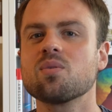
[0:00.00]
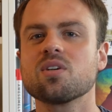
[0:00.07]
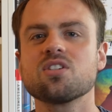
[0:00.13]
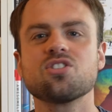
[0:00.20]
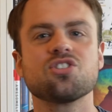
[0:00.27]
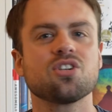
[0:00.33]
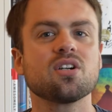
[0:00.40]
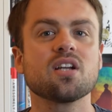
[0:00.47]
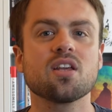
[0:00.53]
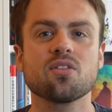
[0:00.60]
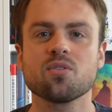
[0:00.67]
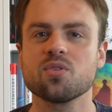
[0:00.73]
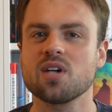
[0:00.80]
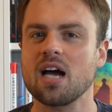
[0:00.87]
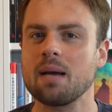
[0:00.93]
on a journey through
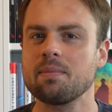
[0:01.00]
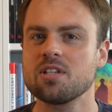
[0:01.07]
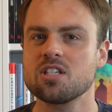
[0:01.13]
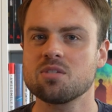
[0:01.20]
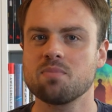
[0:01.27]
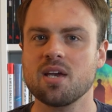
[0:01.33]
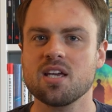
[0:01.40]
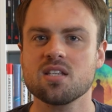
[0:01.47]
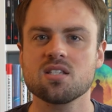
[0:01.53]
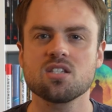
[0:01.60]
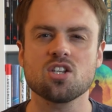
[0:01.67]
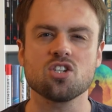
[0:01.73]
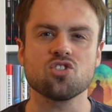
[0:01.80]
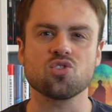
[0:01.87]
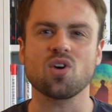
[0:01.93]
time and space
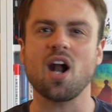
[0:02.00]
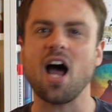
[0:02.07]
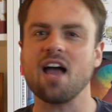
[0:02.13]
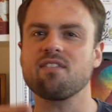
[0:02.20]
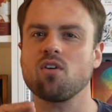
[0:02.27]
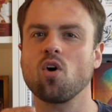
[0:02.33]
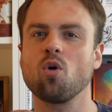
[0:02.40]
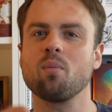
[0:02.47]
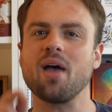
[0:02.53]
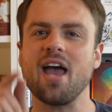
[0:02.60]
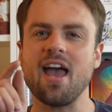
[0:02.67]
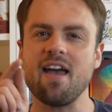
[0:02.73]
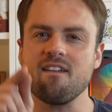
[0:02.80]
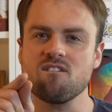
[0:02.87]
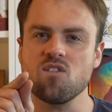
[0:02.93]
to drive home
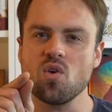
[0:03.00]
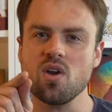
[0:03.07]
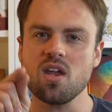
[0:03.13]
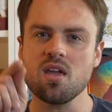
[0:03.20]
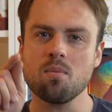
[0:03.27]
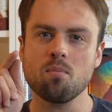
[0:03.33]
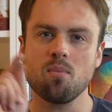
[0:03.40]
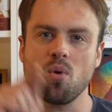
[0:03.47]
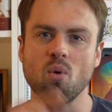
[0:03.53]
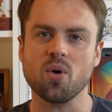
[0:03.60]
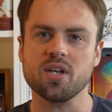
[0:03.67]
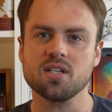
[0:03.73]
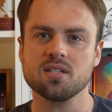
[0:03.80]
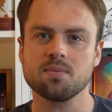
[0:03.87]
every point.